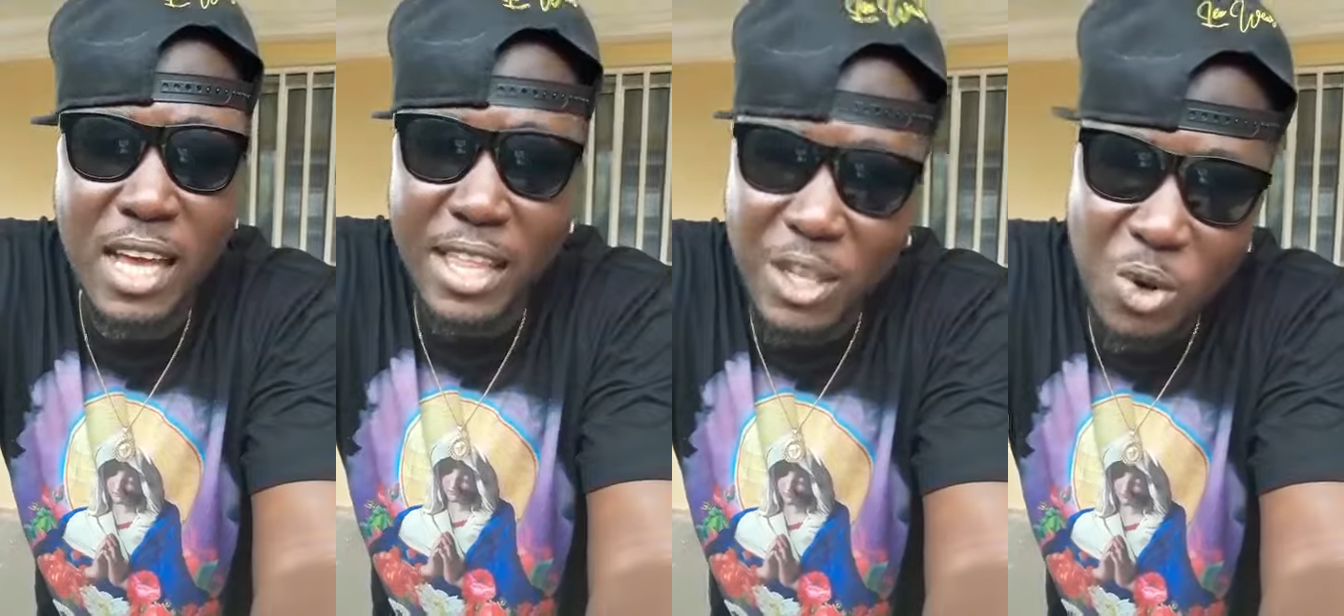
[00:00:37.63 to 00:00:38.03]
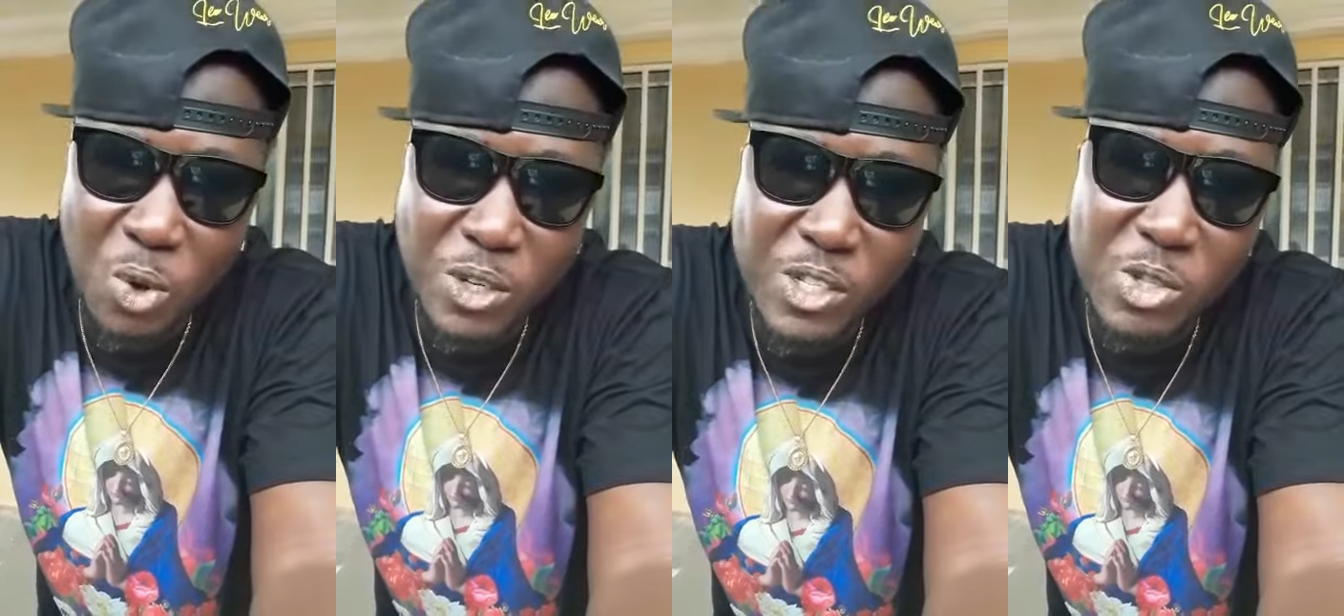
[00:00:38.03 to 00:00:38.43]
at the
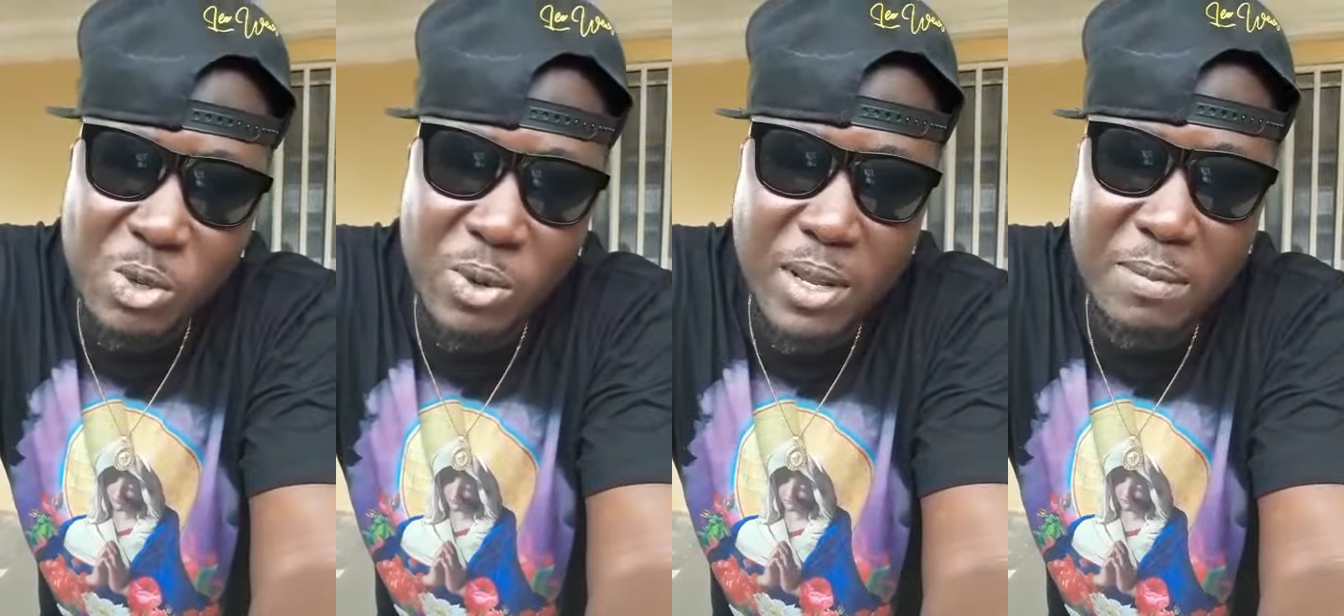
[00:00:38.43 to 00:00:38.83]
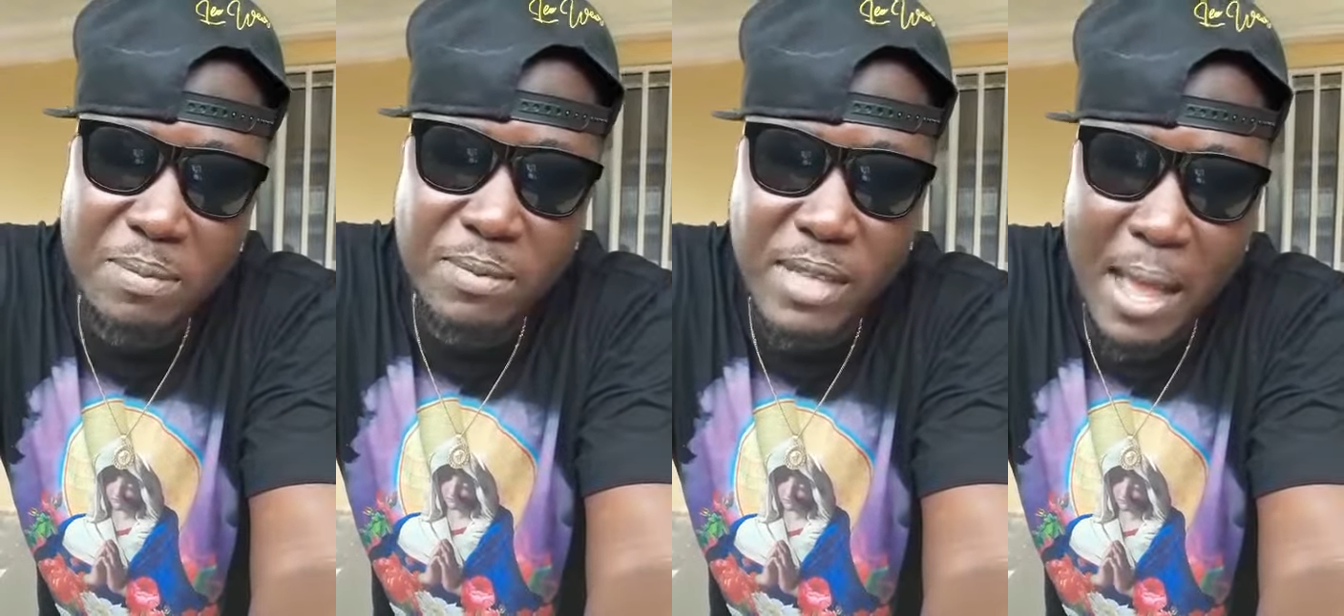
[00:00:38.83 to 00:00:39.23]
Golden Tulip,
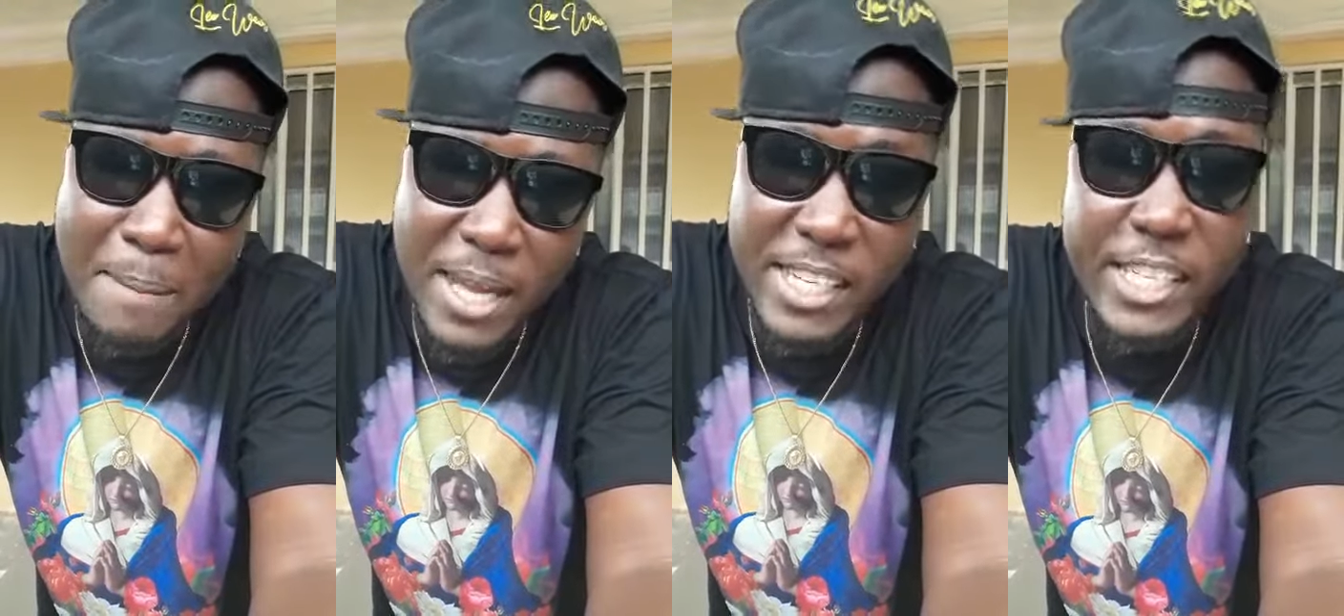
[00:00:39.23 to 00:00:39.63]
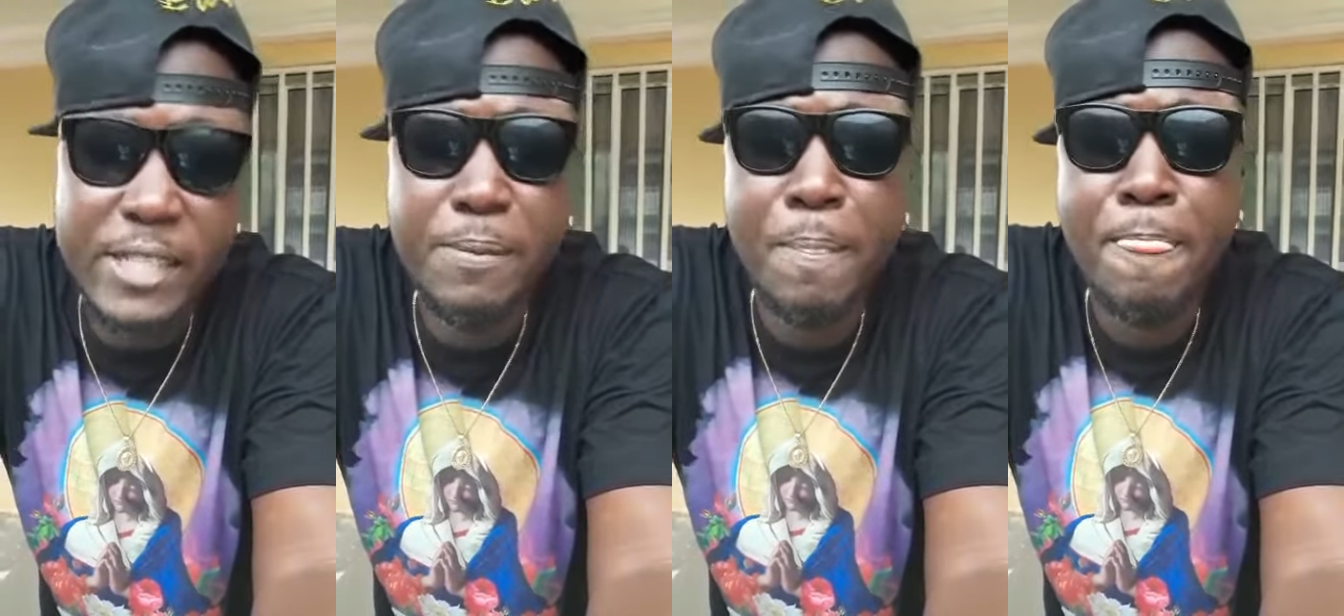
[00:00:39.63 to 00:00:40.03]

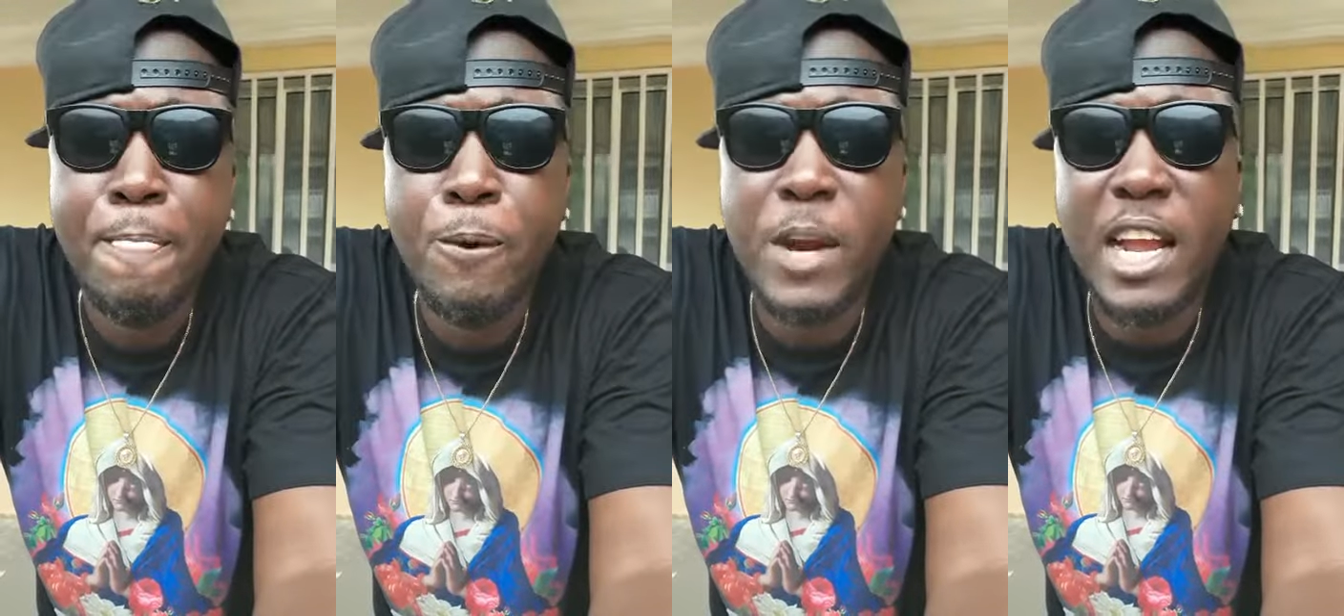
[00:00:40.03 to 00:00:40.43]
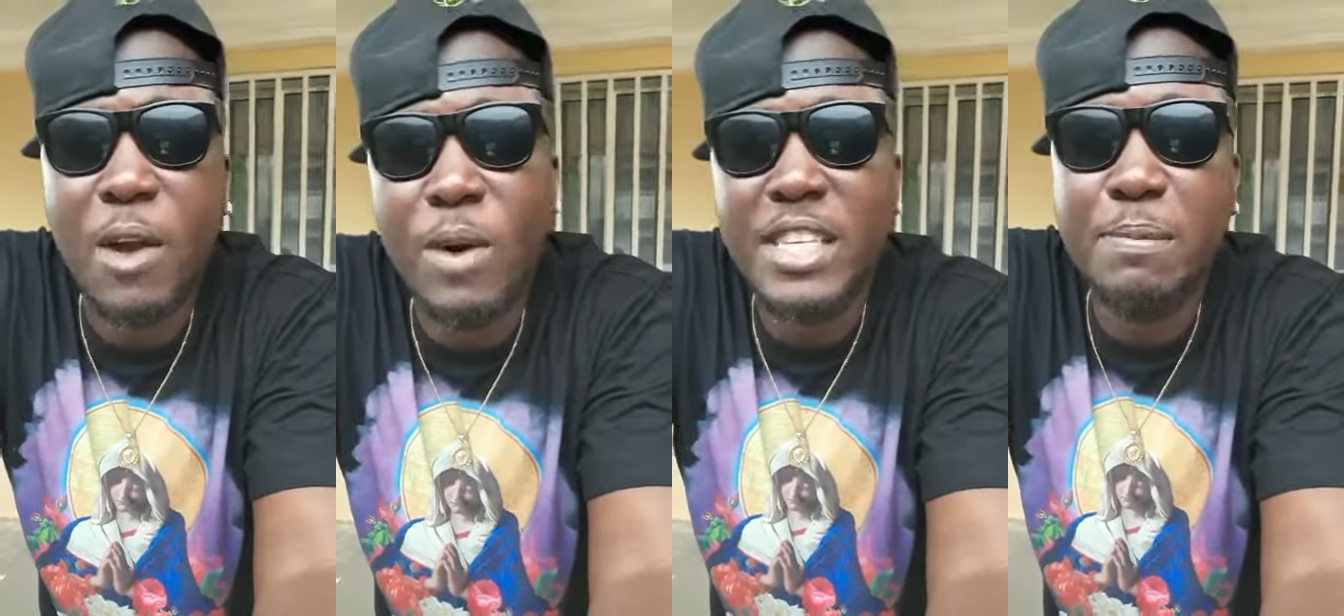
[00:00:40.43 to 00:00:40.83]
Nabadin, when I
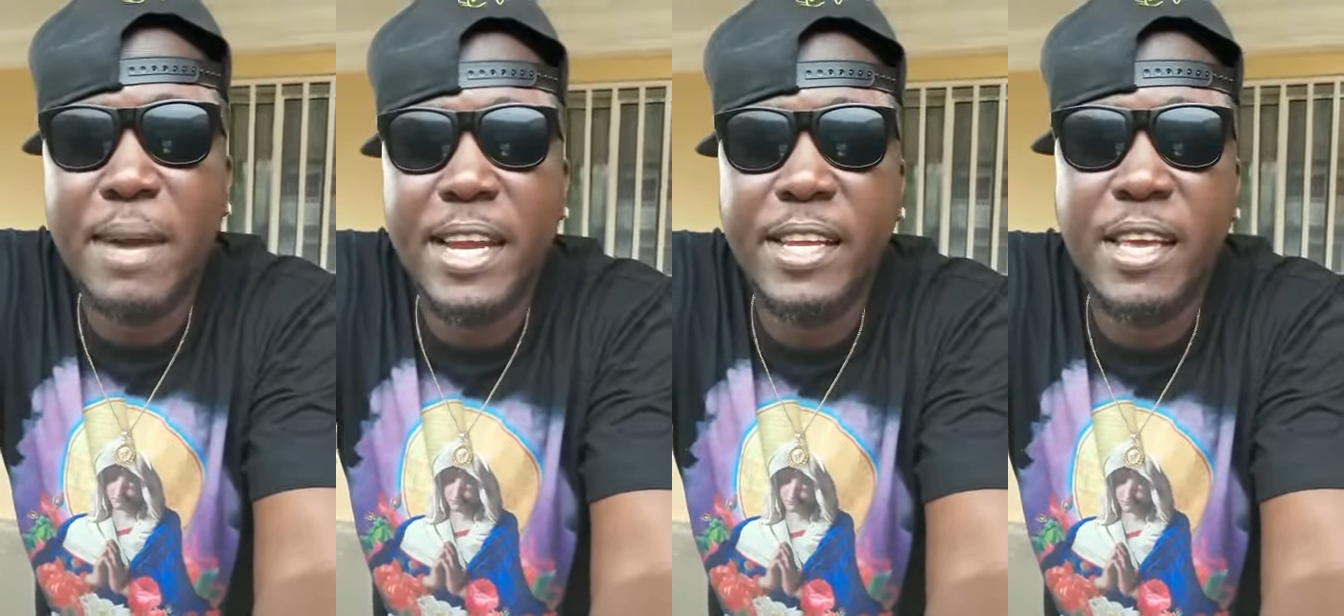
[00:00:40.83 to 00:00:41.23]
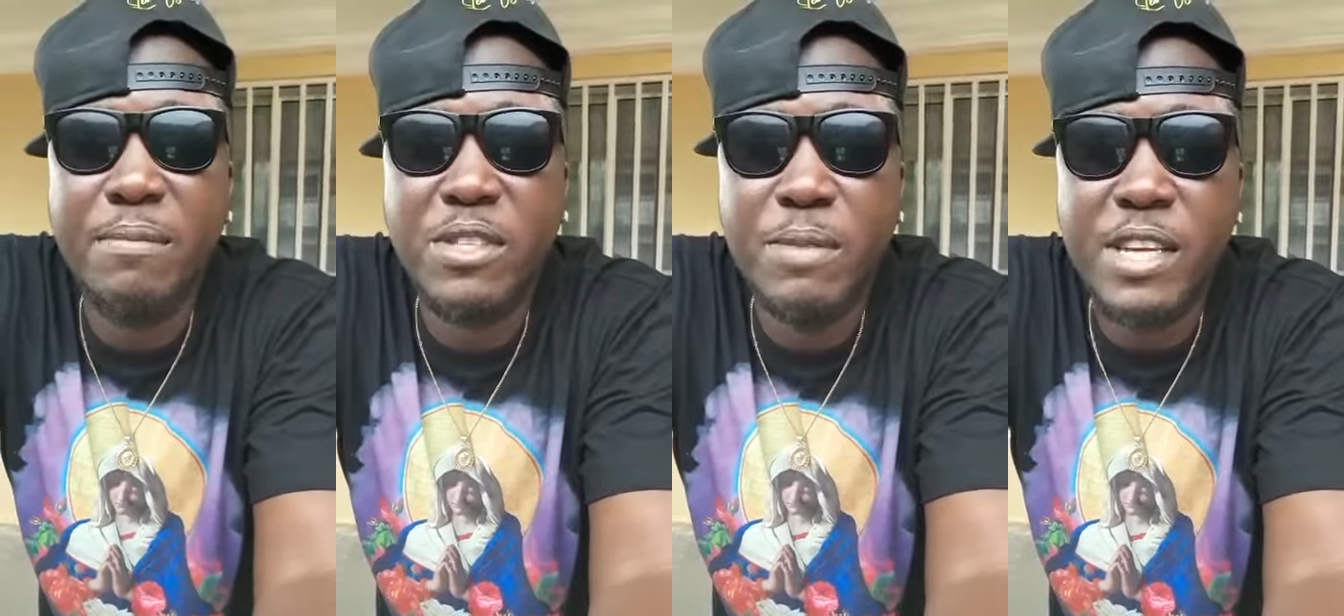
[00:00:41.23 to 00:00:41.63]
can watch Mind
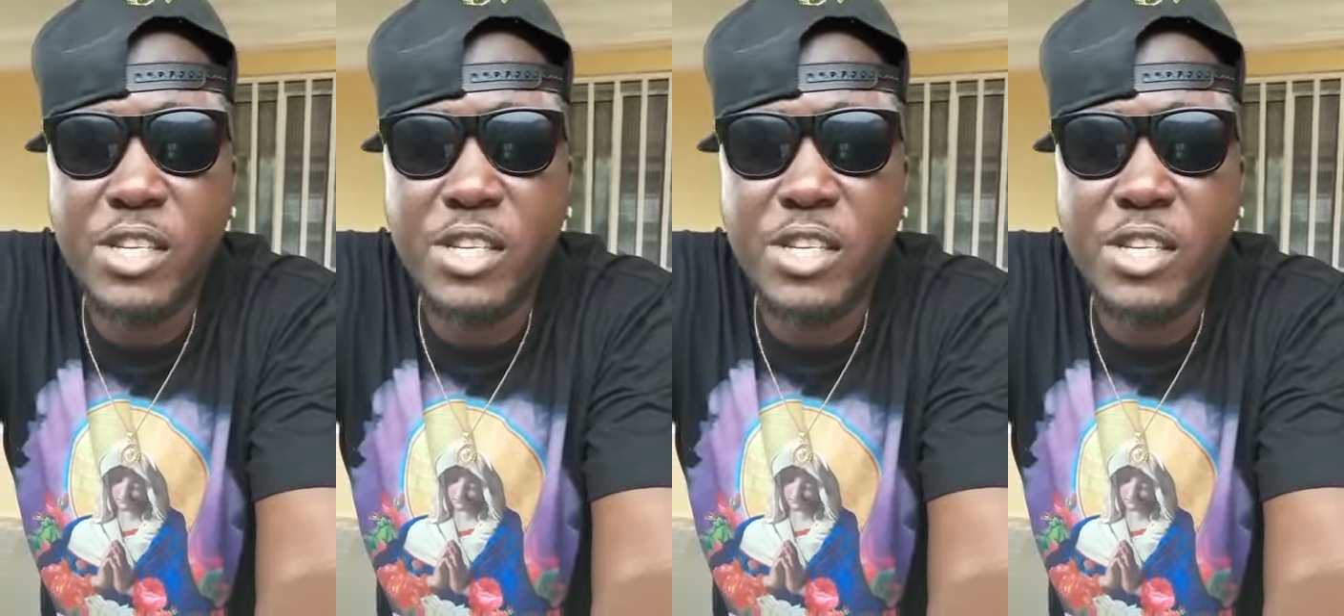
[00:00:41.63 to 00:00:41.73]
Games, man.